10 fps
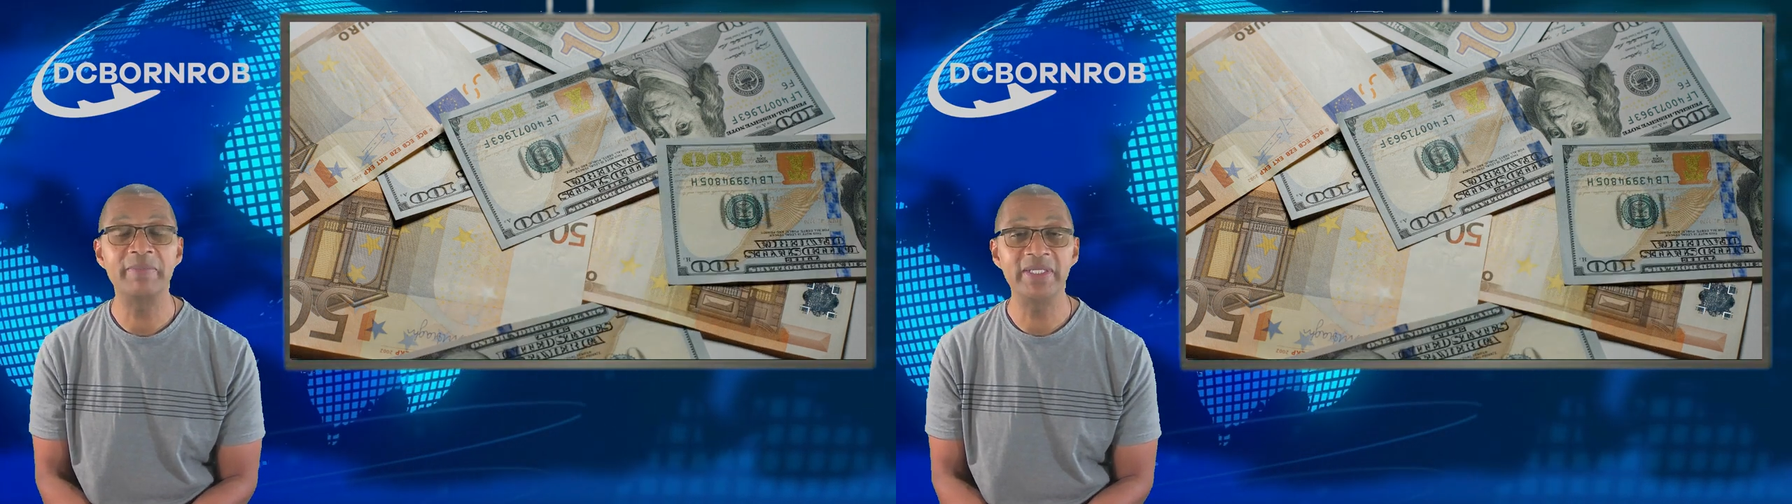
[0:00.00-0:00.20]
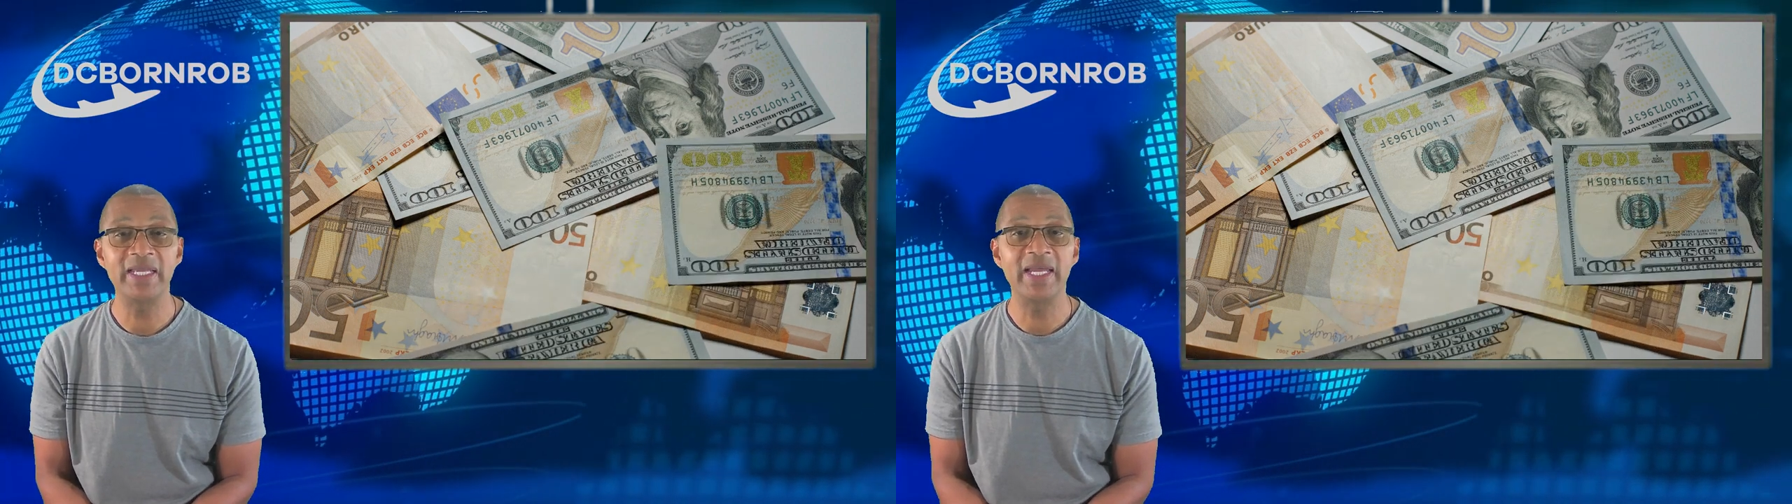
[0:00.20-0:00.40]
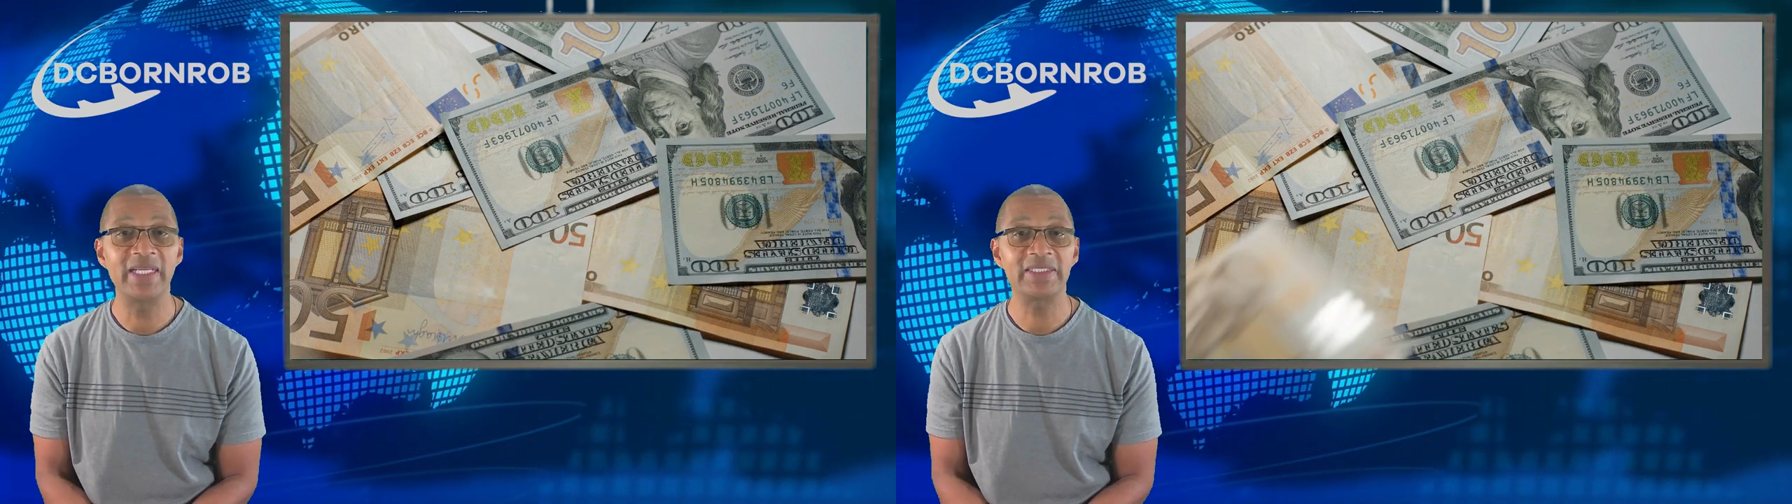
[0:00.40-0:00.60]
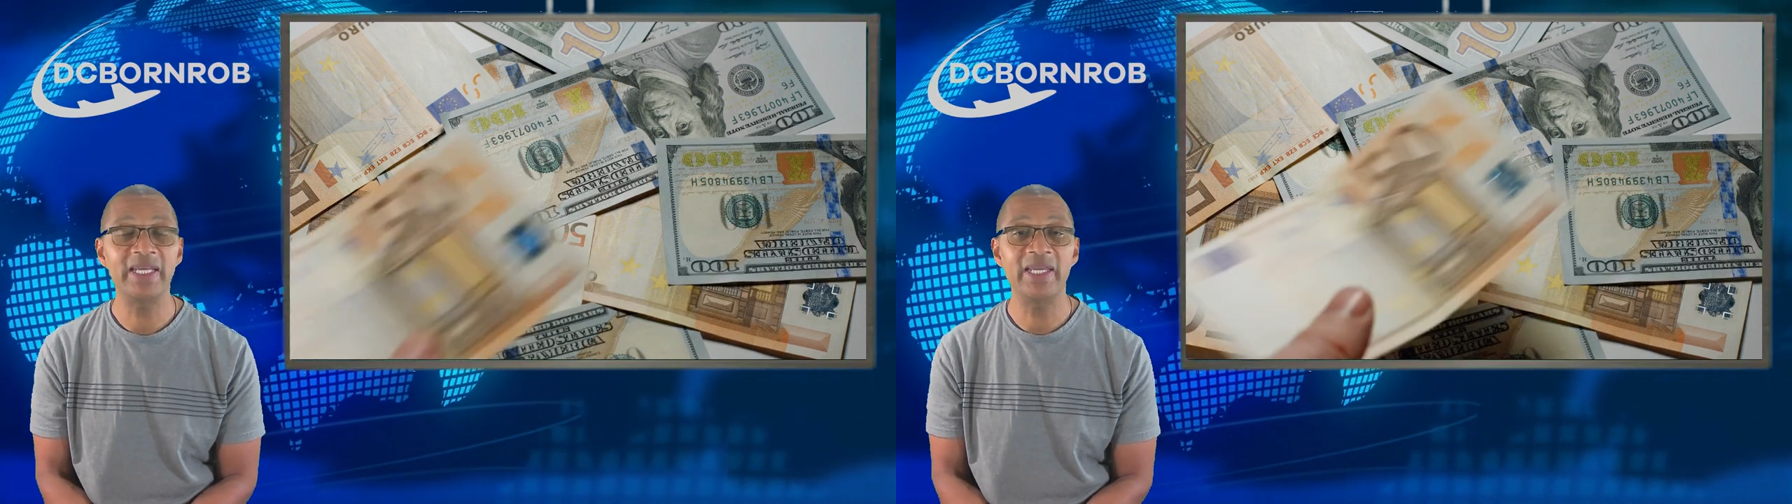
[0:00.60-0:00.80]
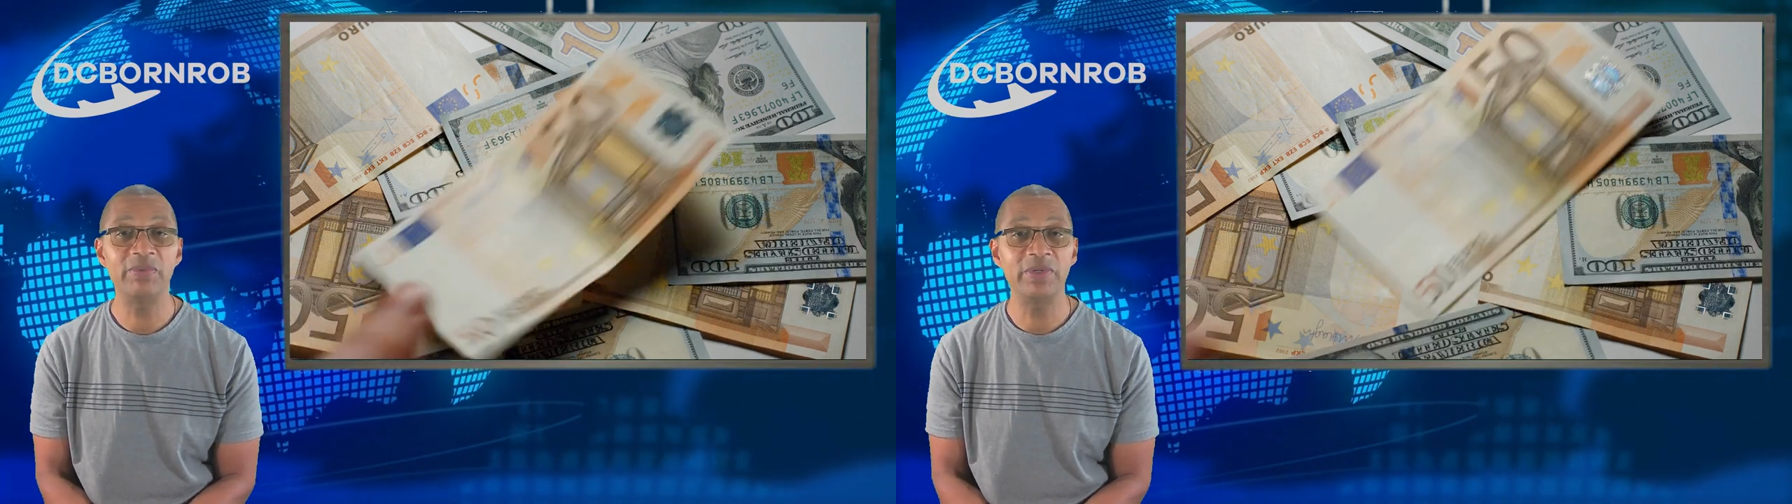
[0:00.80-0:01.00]
I mean, that last
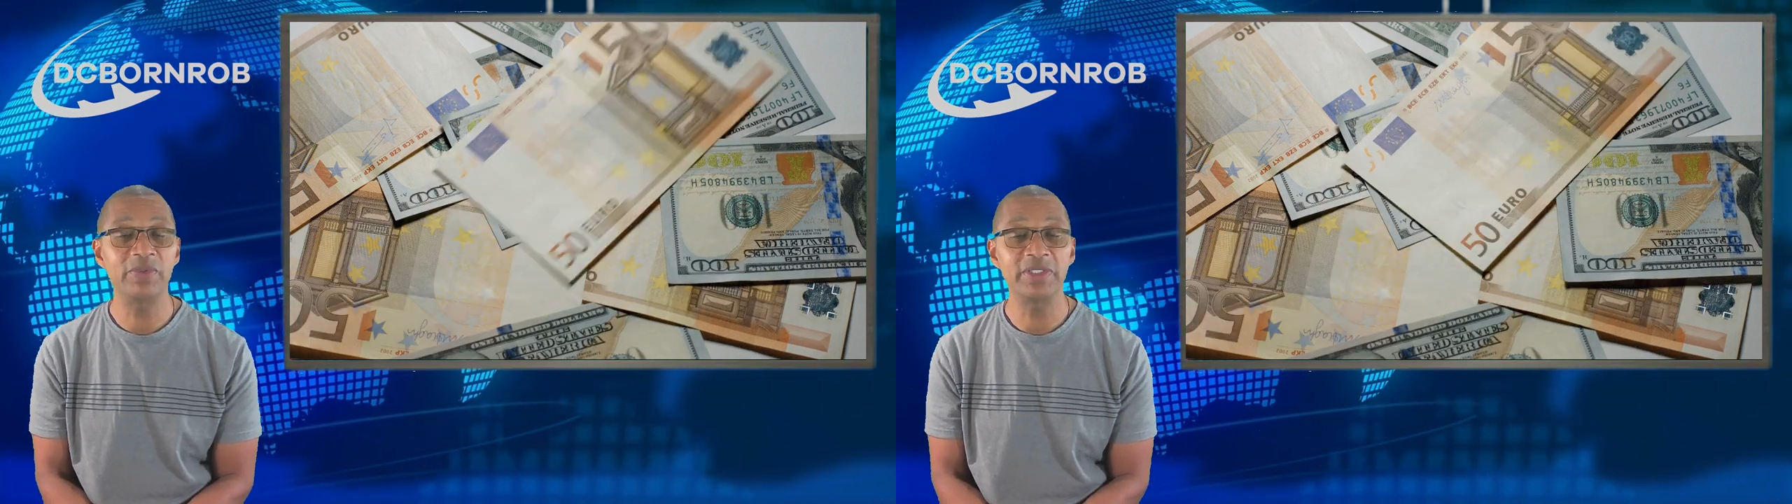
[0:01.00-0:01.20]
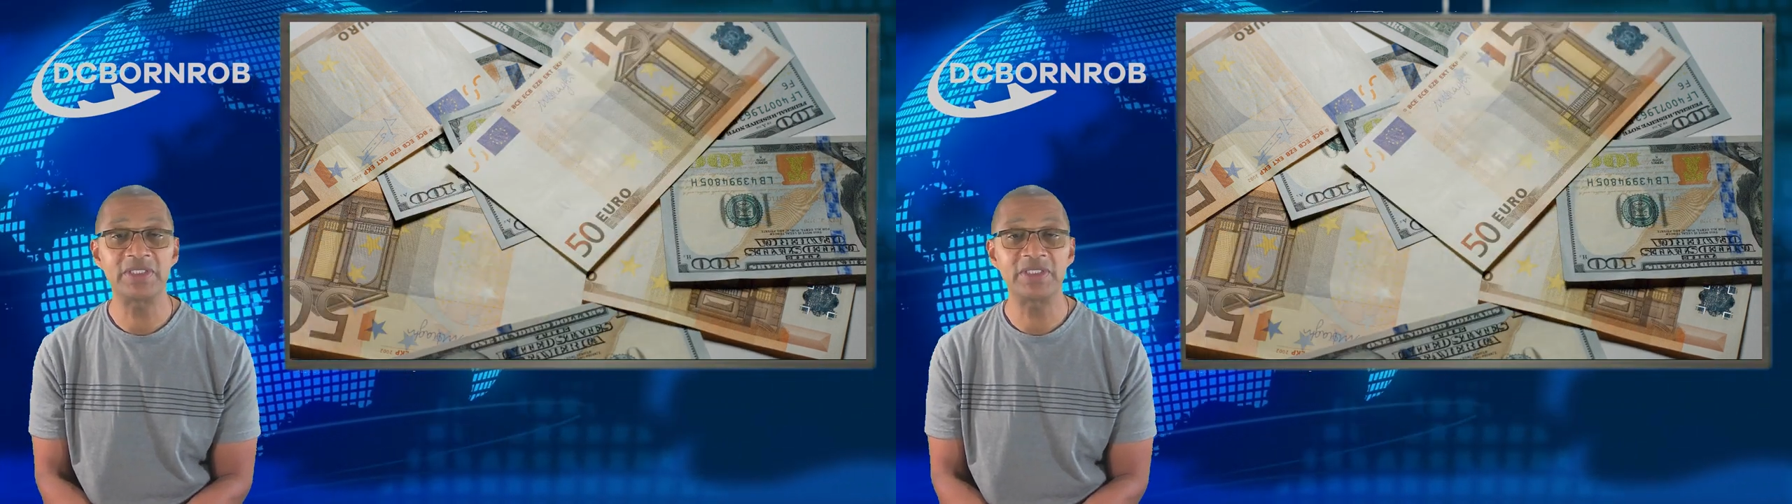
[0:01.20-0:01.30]
day we were